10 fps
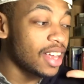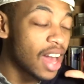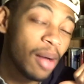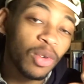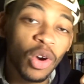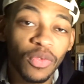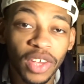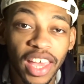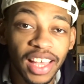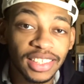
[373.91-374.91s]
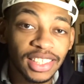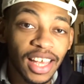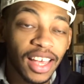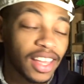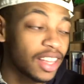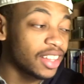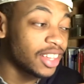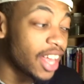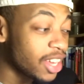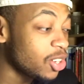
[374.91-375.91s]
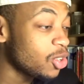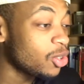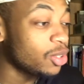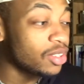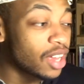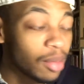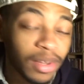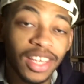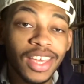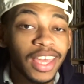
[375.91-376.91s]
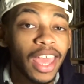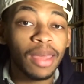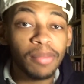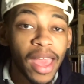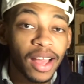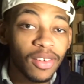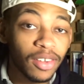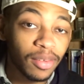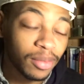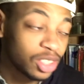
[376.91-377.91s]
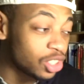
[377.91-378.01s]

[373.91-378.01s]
I'm going for KSI. That dude, I mean, he came back on him.